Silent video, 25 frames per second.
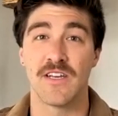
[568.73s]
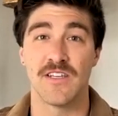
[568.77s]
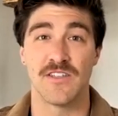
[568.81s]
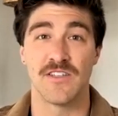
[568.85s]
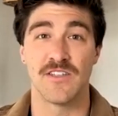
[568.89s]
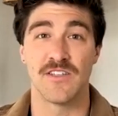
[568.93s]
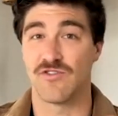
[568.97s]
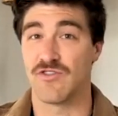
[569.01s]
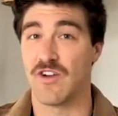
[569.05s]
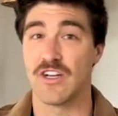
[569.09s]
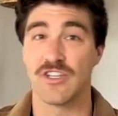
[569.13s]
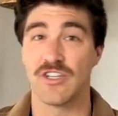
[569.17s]

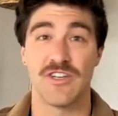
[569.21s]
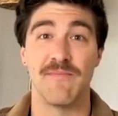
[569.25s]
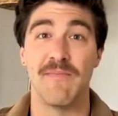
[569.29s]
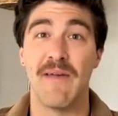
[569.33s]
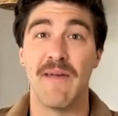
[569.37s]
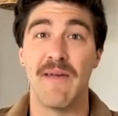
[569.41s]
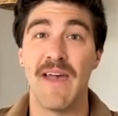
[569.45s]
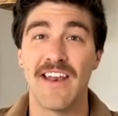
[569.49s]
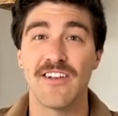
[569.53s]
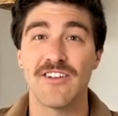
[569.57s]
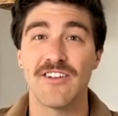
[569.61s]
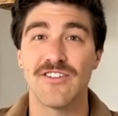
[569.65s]
construction
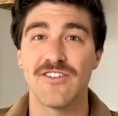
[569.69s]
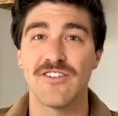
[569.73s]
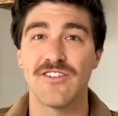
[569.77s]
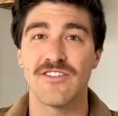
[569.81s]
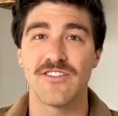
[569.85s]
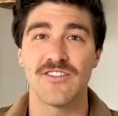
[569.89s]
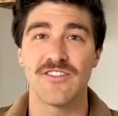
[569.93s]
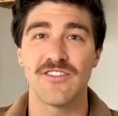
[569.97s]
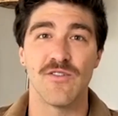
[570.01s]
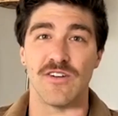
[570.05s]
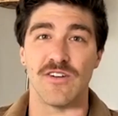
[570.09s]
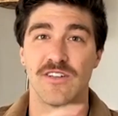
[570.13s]

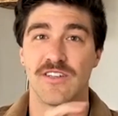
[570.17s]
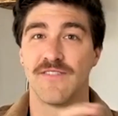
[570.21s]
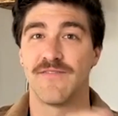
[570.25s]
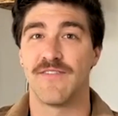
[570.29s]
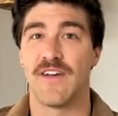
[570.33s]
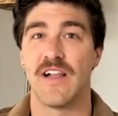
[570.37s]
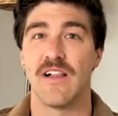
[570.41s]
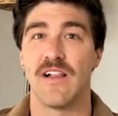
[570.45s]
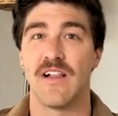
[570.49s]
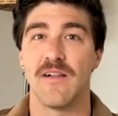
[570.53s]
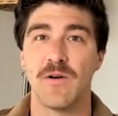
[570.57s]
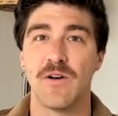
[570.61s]
managers or
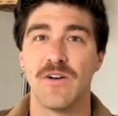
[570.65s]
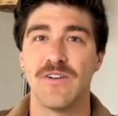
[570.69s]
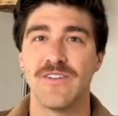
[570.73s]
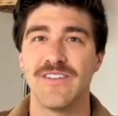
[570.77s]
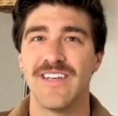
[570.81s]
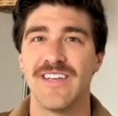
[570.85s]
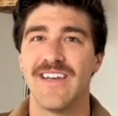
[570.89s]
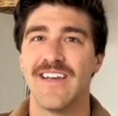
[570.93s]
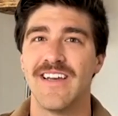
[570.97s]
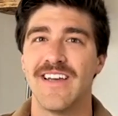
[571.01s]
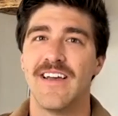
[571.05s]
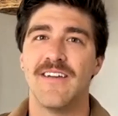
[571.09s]

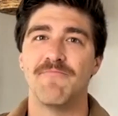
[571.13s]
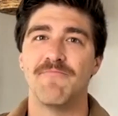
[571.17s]
developers,